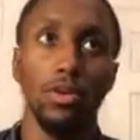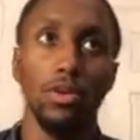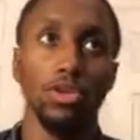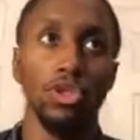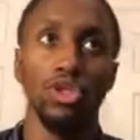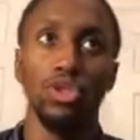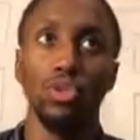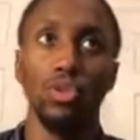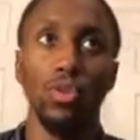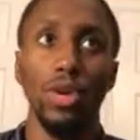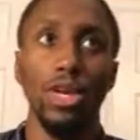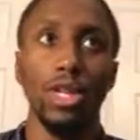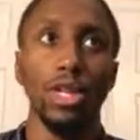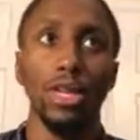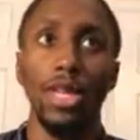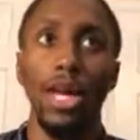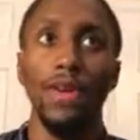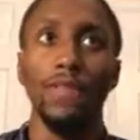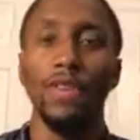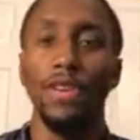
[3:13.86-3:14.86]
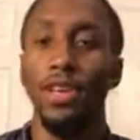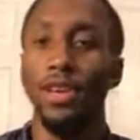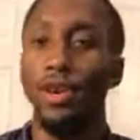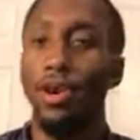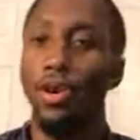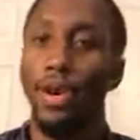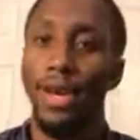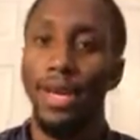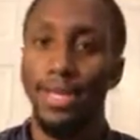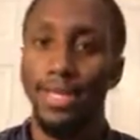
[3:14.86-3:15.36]
sweet, loving
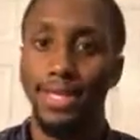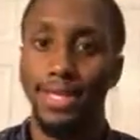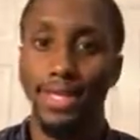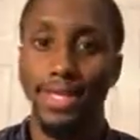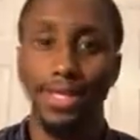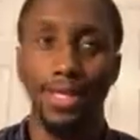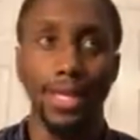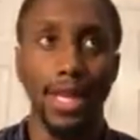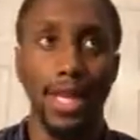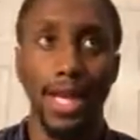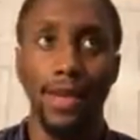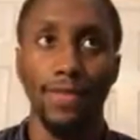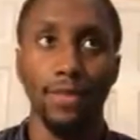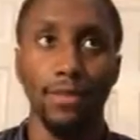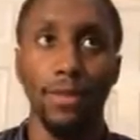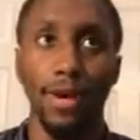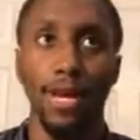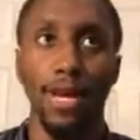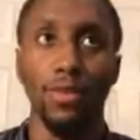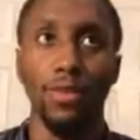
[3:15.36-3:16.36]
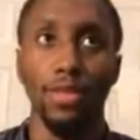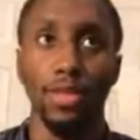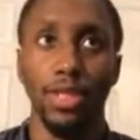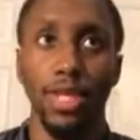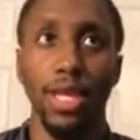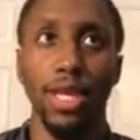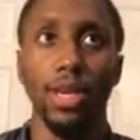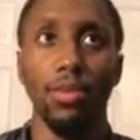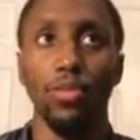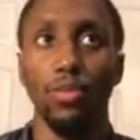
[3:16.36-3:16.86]
oasis that everybody, once
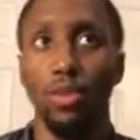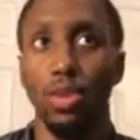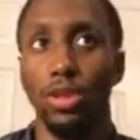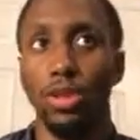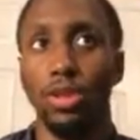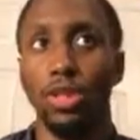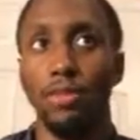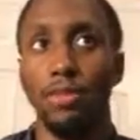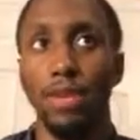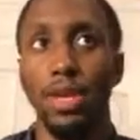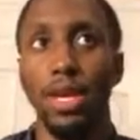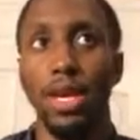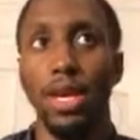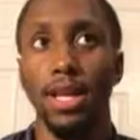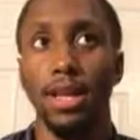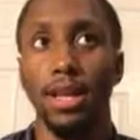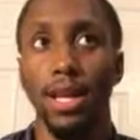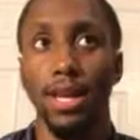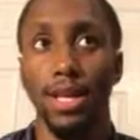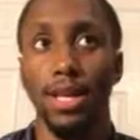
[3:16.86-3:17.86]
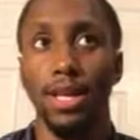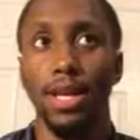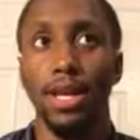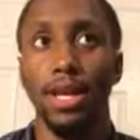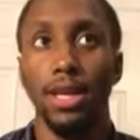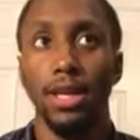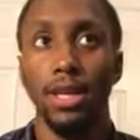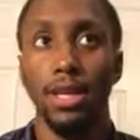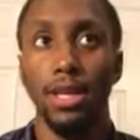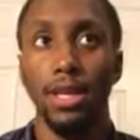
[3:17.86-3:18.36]
again, wants to be at. Like
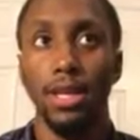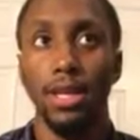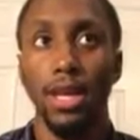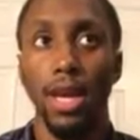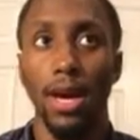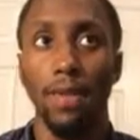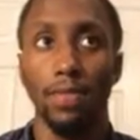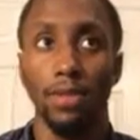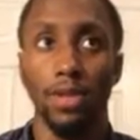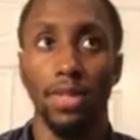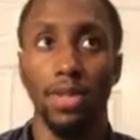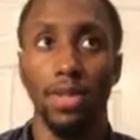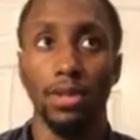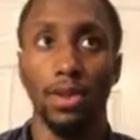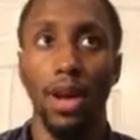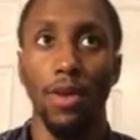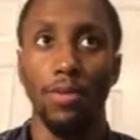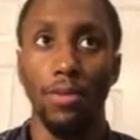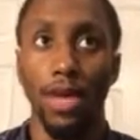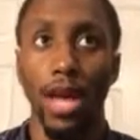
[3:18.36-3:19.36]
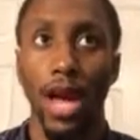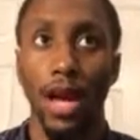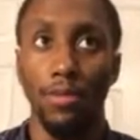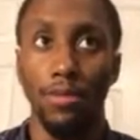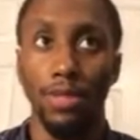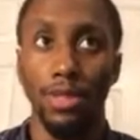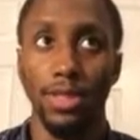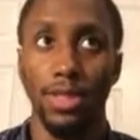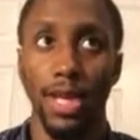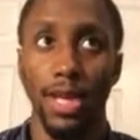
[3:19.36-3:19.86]
the epicenter, I
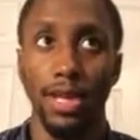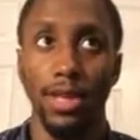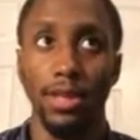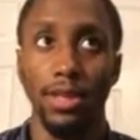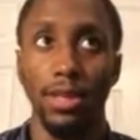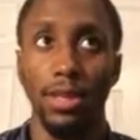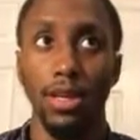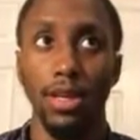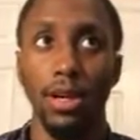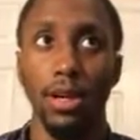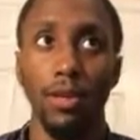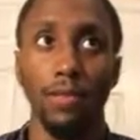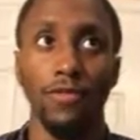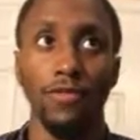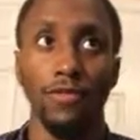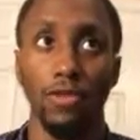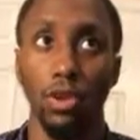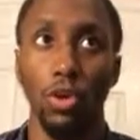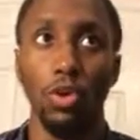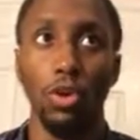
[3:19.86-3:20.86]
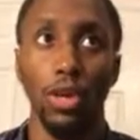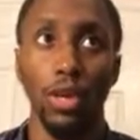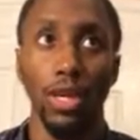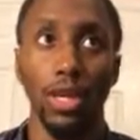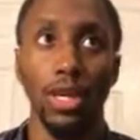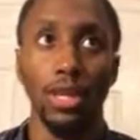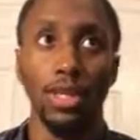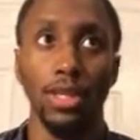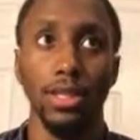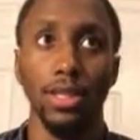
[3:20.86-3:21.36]
would say, Florida
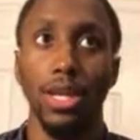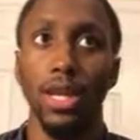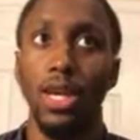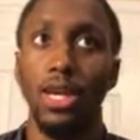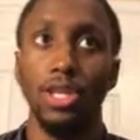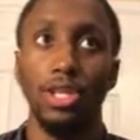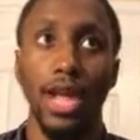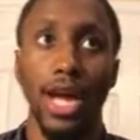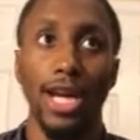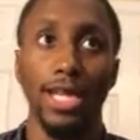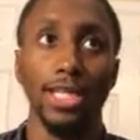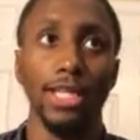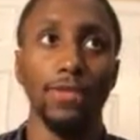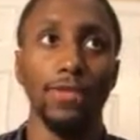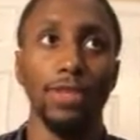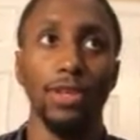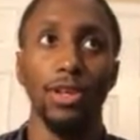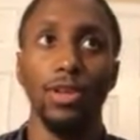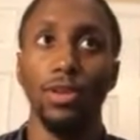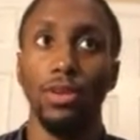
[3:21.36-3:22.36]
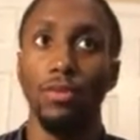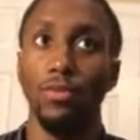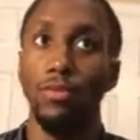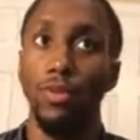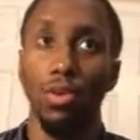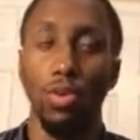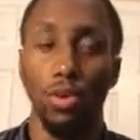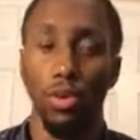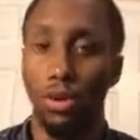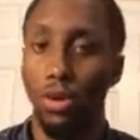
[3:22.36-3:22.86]
is, Jacksonville, and
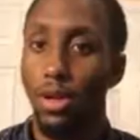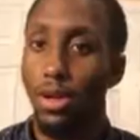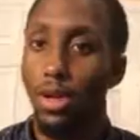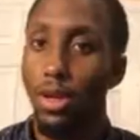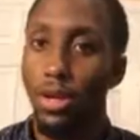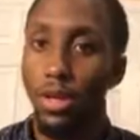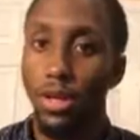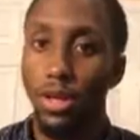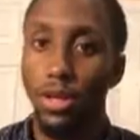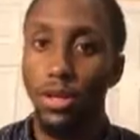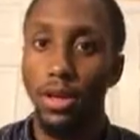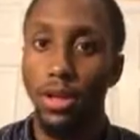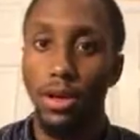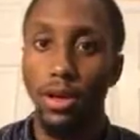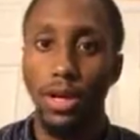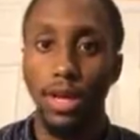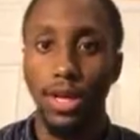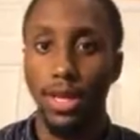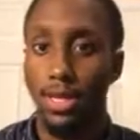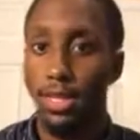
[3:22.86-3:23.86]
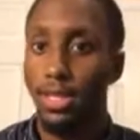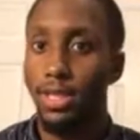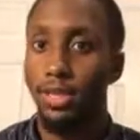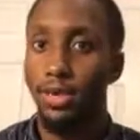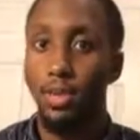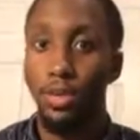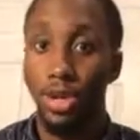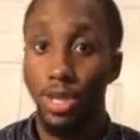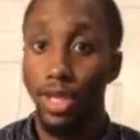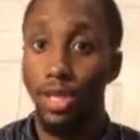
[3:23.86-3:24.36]
more,
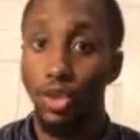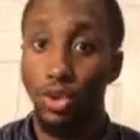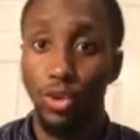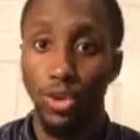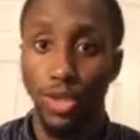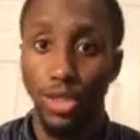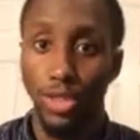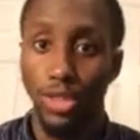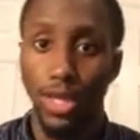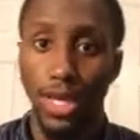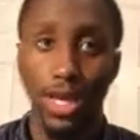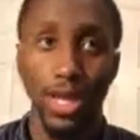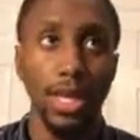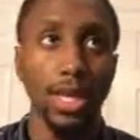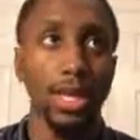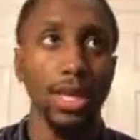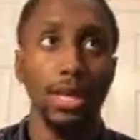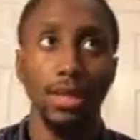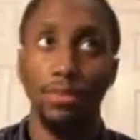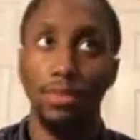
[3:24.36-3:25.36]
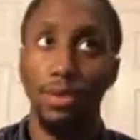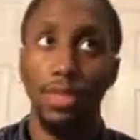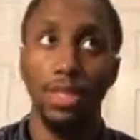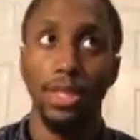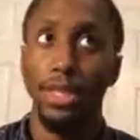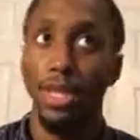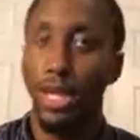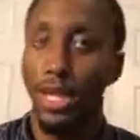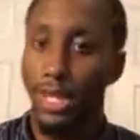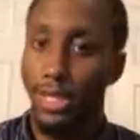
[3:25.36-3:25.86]
to an extent. But
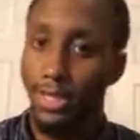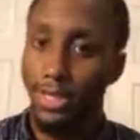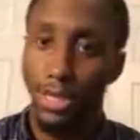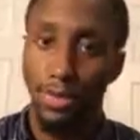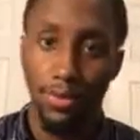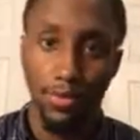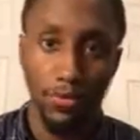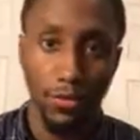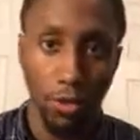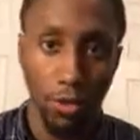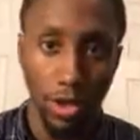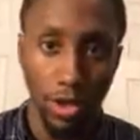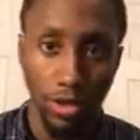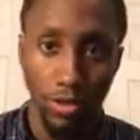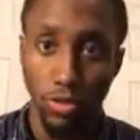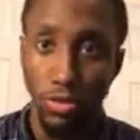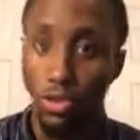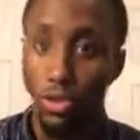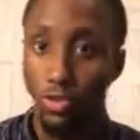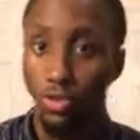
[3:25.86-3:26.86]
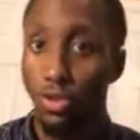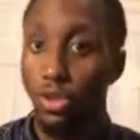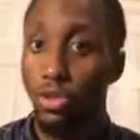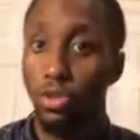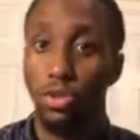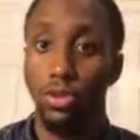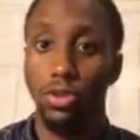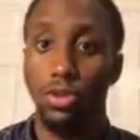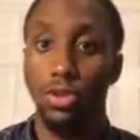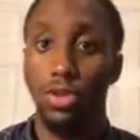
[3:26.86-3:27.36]
then, like I said before, you do your
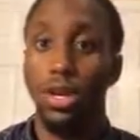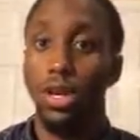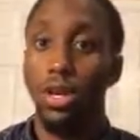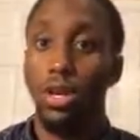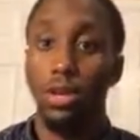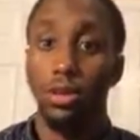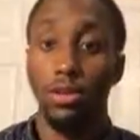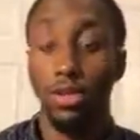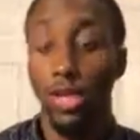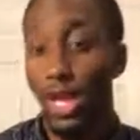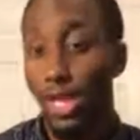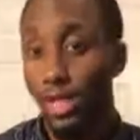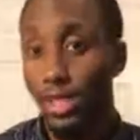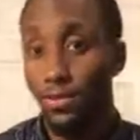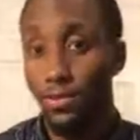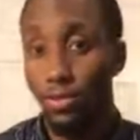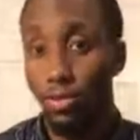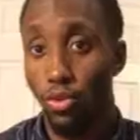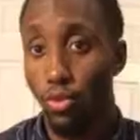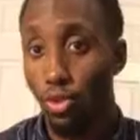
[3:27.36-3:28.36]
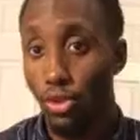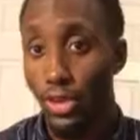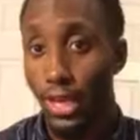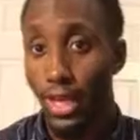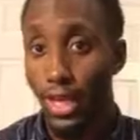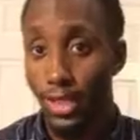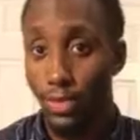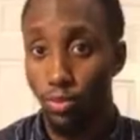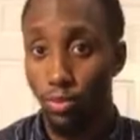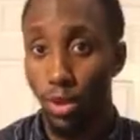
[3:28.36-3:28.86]
research, Jacksonville, of course,
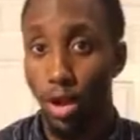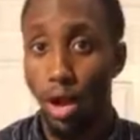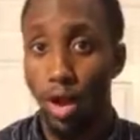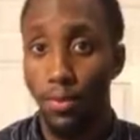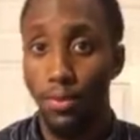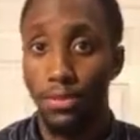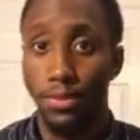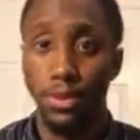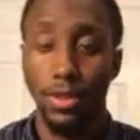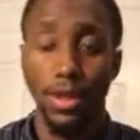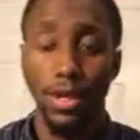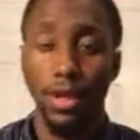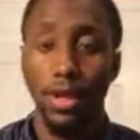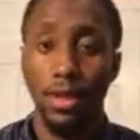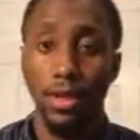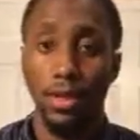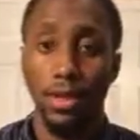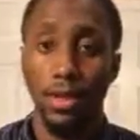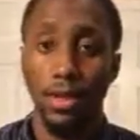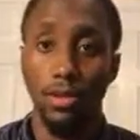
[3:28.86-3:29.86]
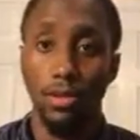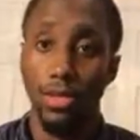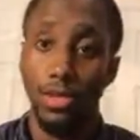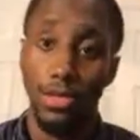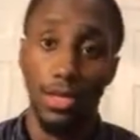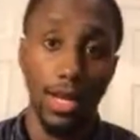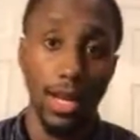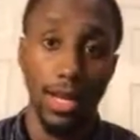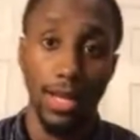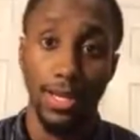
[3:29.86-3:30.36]
got its problems,
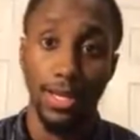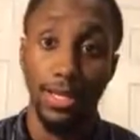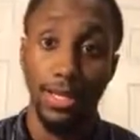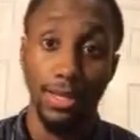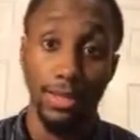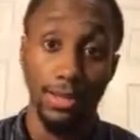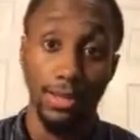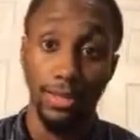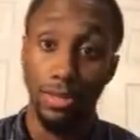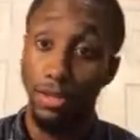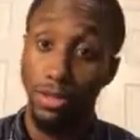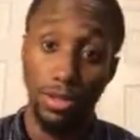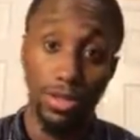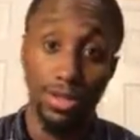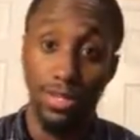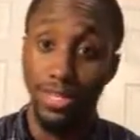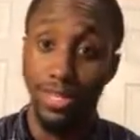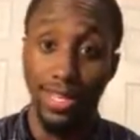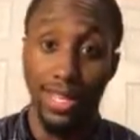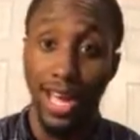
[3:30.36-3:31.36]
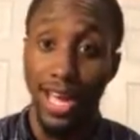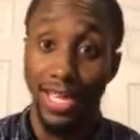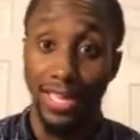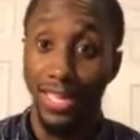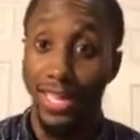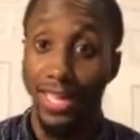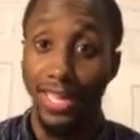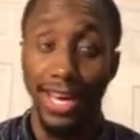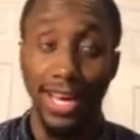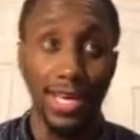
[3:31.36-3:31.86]
just like
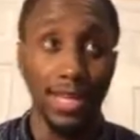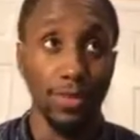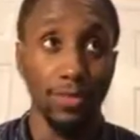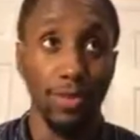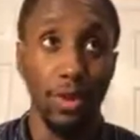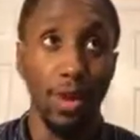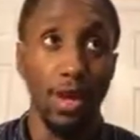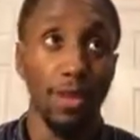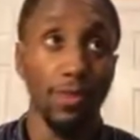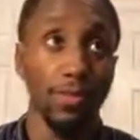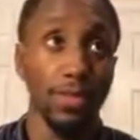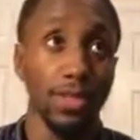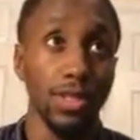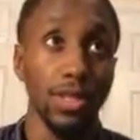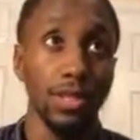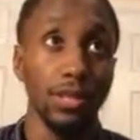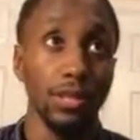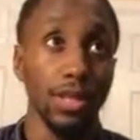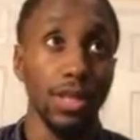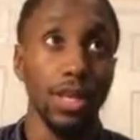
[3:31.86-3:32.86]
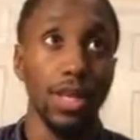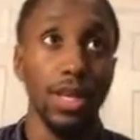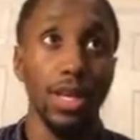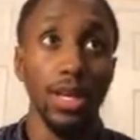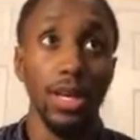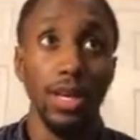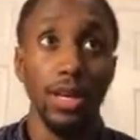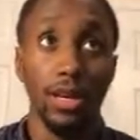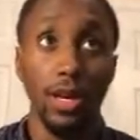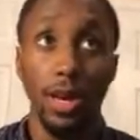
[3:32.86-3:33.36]
LA got its problems too. And
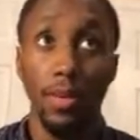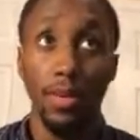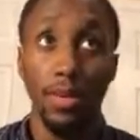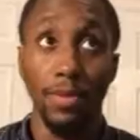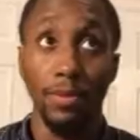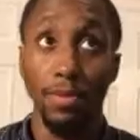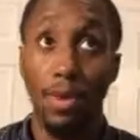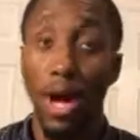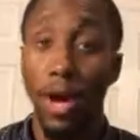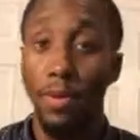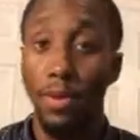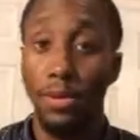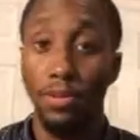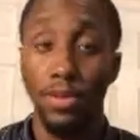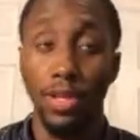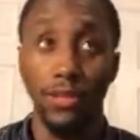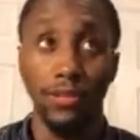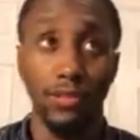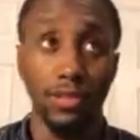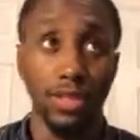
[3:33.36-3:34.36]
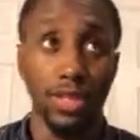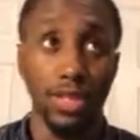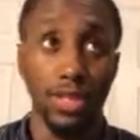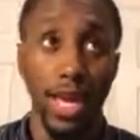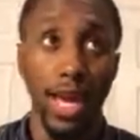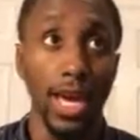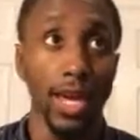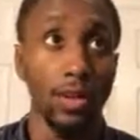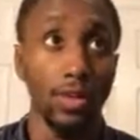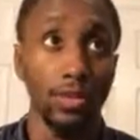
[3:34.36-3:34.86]
I mean, probably on different
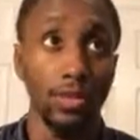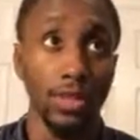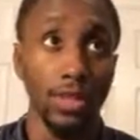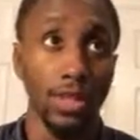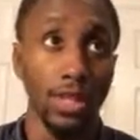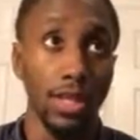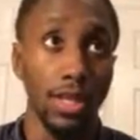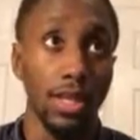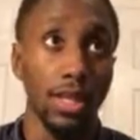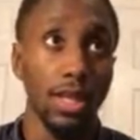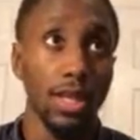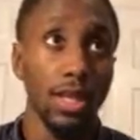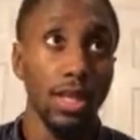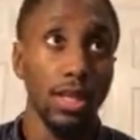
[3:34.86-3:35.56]
scales than